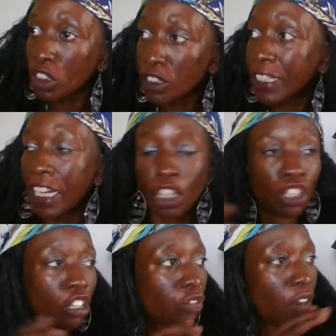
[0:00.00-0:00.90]
take a
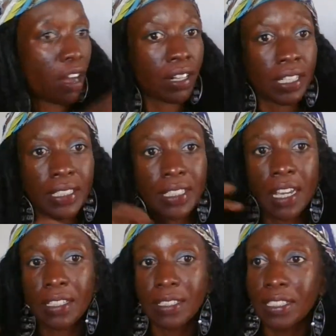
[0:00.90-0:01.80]
look around in the
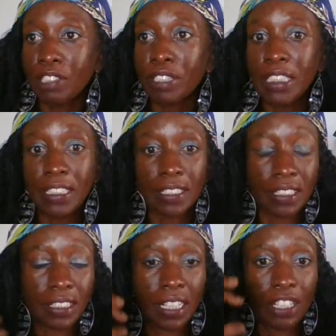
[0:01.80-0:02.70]
signs and
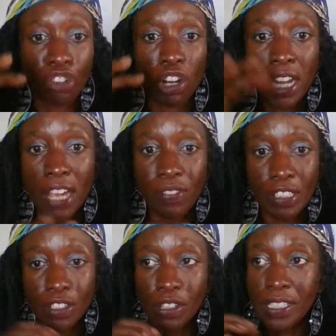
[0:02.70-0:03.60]
synchronicities in your life and
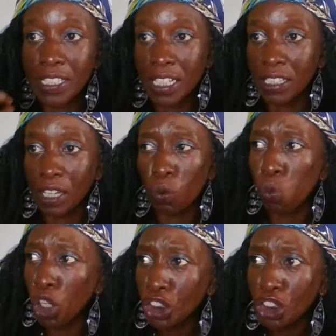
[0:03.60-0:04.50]
start seeing like
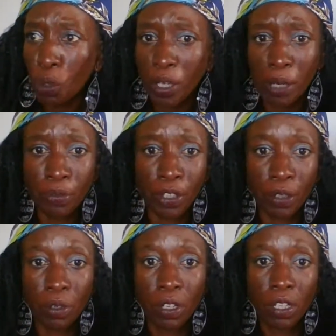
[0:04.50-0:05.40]
what's showing up for
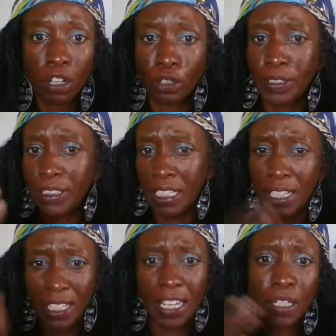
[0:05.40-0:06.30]
you. Are you seeing
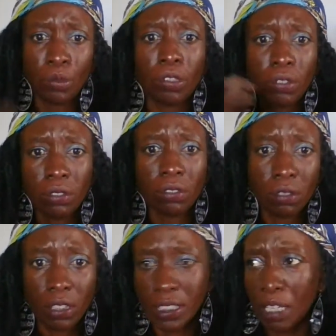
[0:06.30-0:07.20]
an animal,
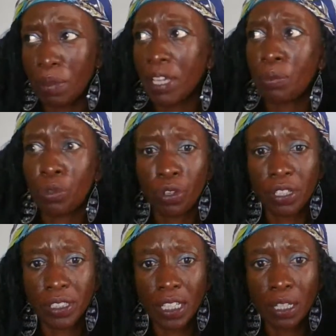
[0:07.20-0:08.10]
the same animal
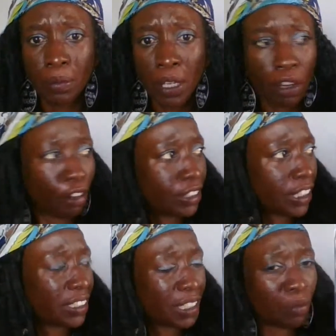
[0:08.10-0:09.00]
all the time? Are you
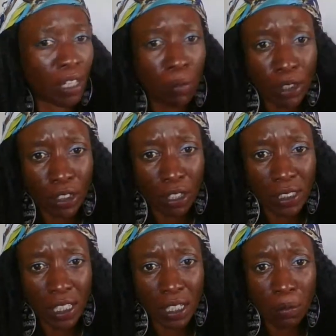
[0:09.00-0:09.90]
seeing the same numbers all
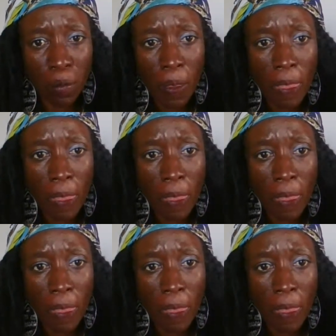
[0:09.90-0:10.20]
the time?